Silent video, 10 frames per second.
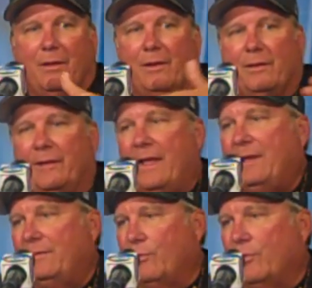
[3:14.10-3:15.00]
uh,
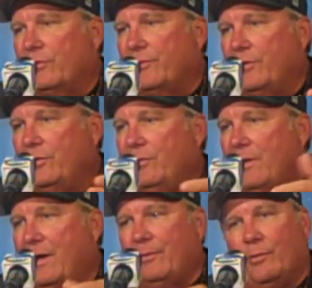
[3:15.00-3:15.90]
date that works for
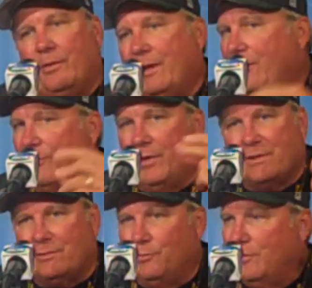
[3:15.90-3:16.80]
you, I, we'll get on the
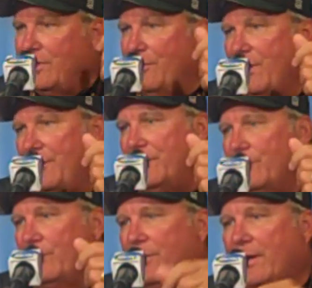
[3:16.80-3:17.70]
bus and we'll come up
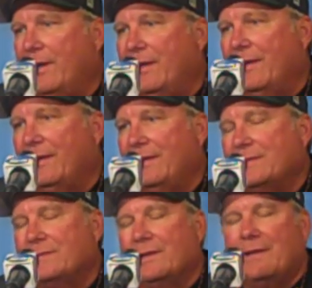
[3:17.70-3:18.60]
and we'll play. And
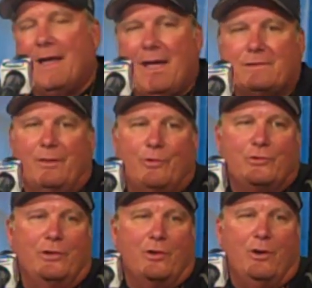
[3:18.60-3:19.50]
he said, gosh, I
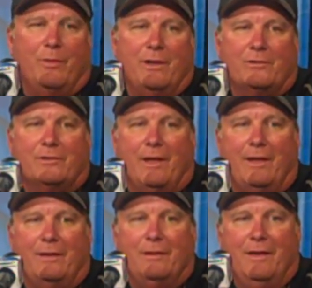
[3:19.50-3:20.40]
wish you'd have called me
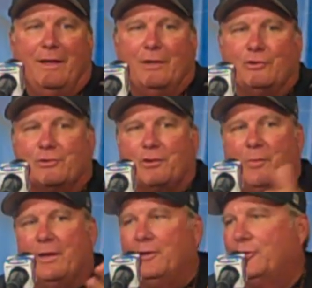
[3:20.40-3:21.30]
yesterday. He just
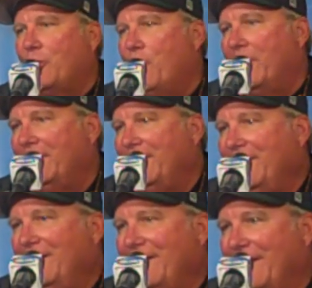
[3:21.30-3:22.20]
committed to Toman,
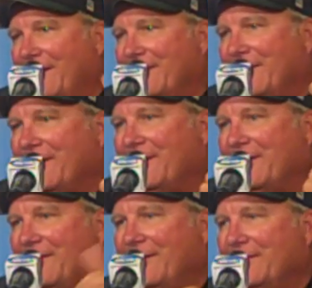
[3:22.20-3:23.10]
and
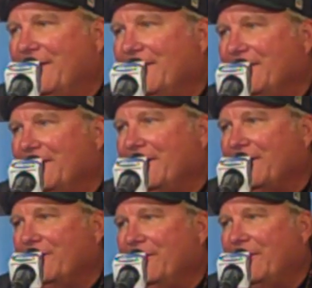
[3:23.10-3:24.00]
uh, and and
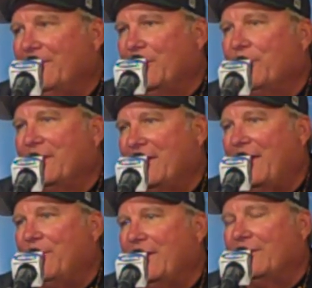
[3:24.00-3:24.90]
uh, they, Liberty
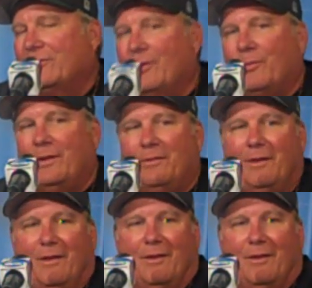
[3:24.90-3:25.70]
came in. So we,